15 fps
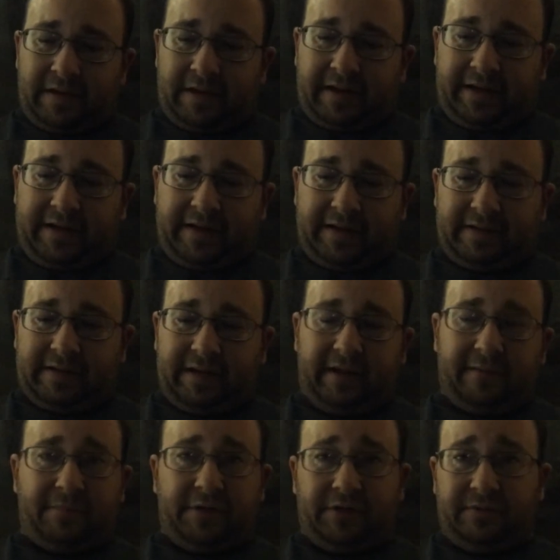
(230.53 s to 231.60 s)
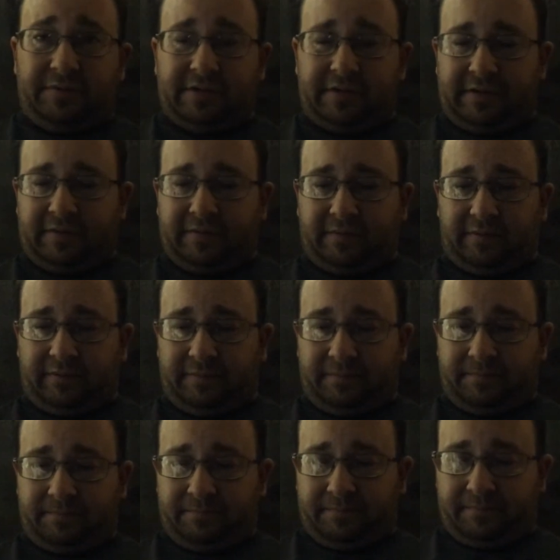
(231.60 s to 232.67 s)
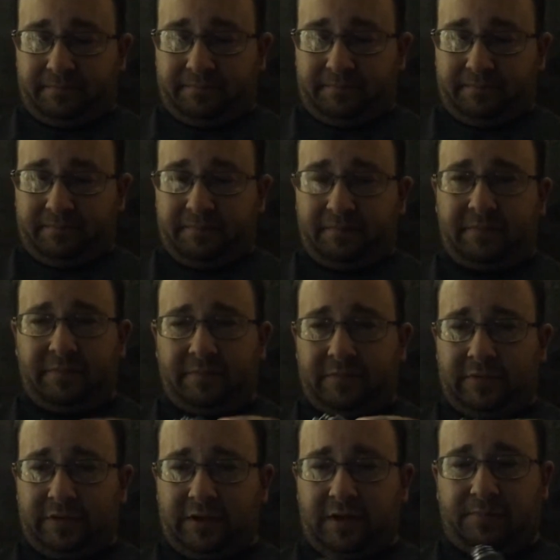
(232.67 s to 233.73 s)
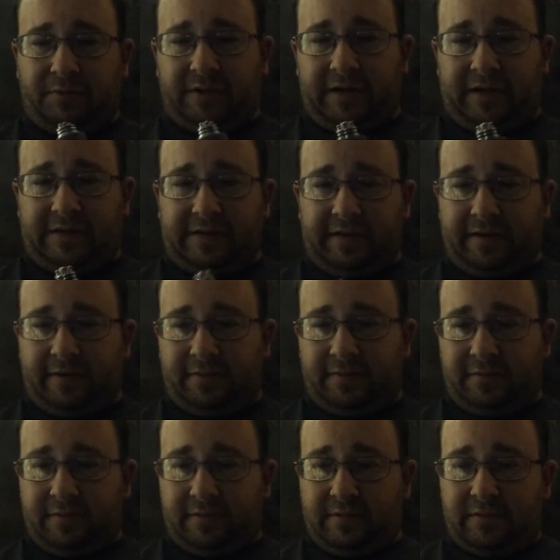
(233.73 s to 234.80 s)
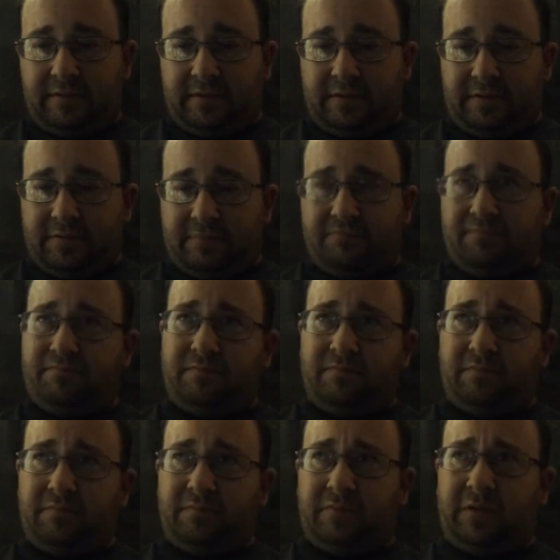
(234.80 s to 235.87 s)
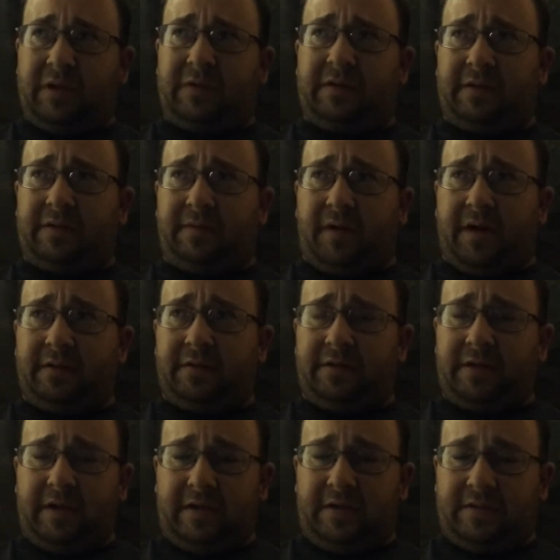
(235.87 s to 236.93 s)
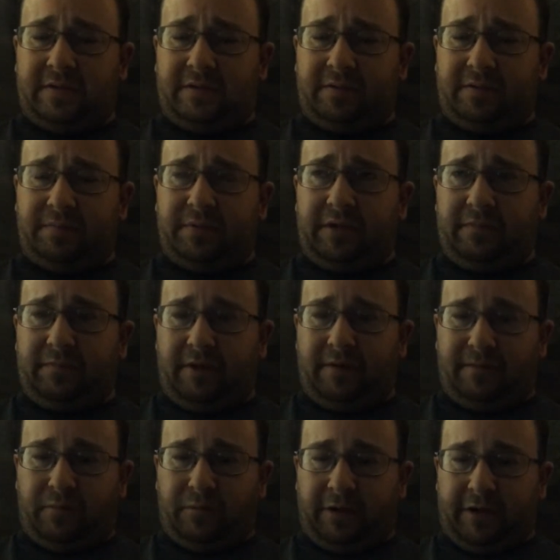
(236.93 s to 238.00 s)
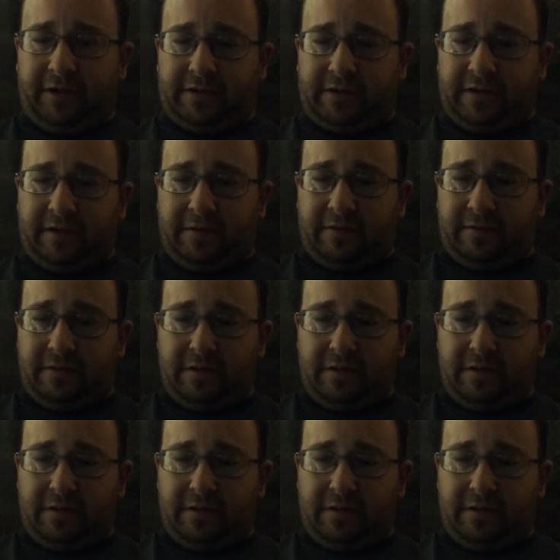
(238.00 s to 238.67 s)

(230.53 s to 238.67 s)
I can say I've been using this for a couple days now. Well, since Father's Day, so it'll be about 4 days now.